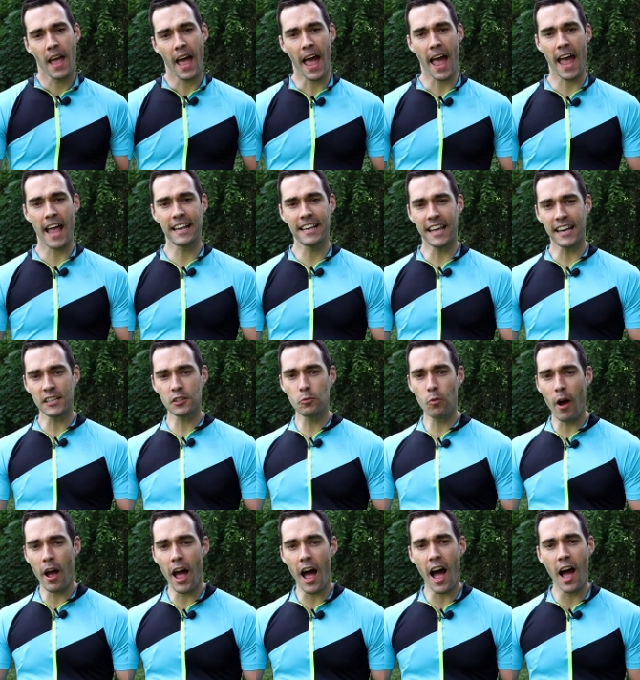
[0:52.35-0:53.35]
and that is
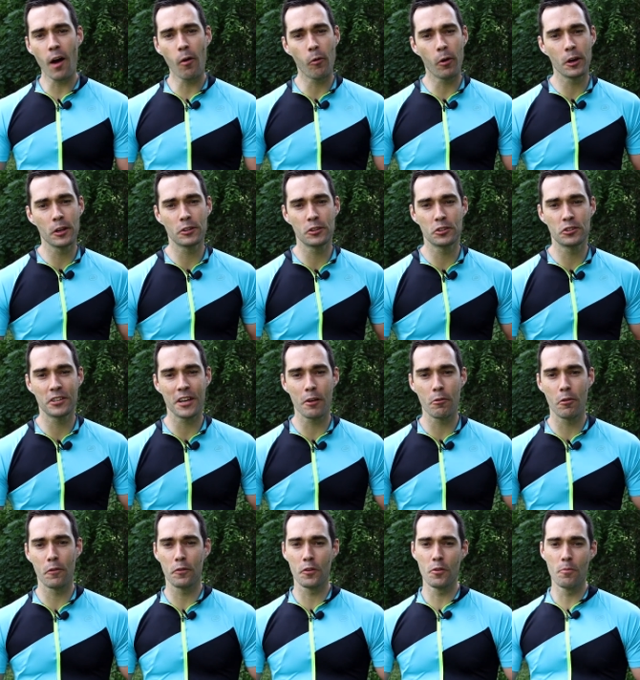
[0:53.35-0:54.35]
why I wanted to share
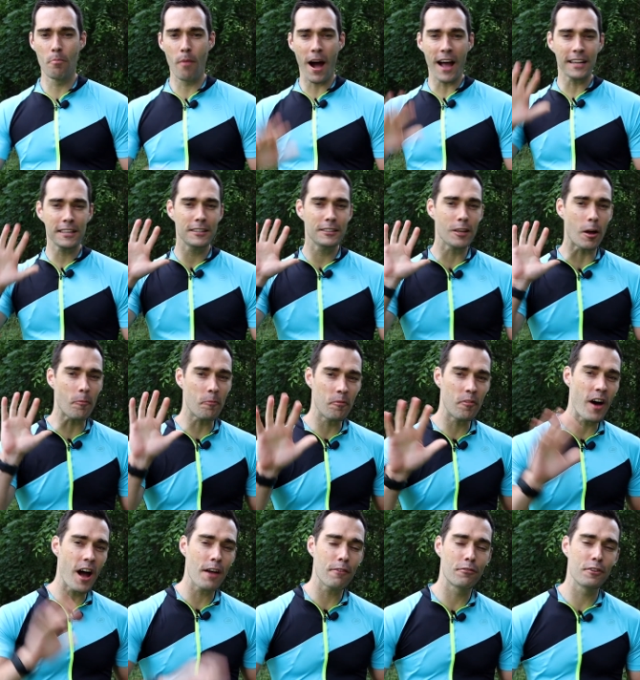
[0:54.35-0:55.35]
with you my top
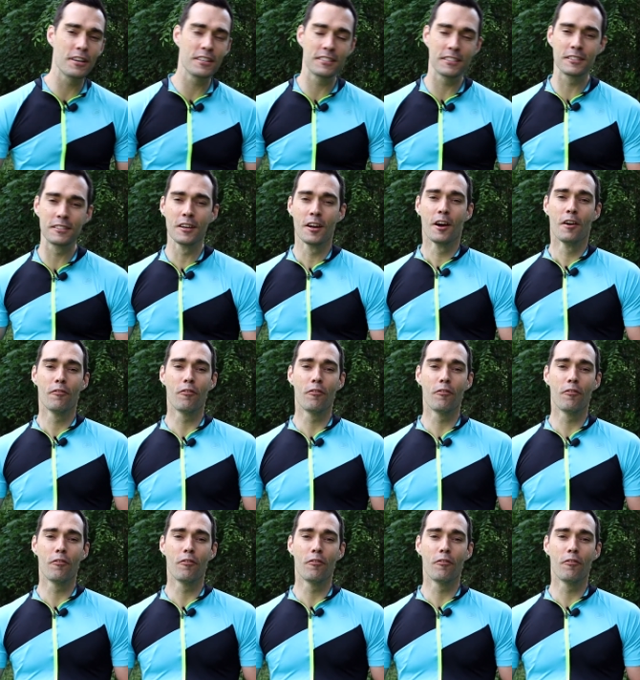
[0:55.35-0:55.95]
5 reasons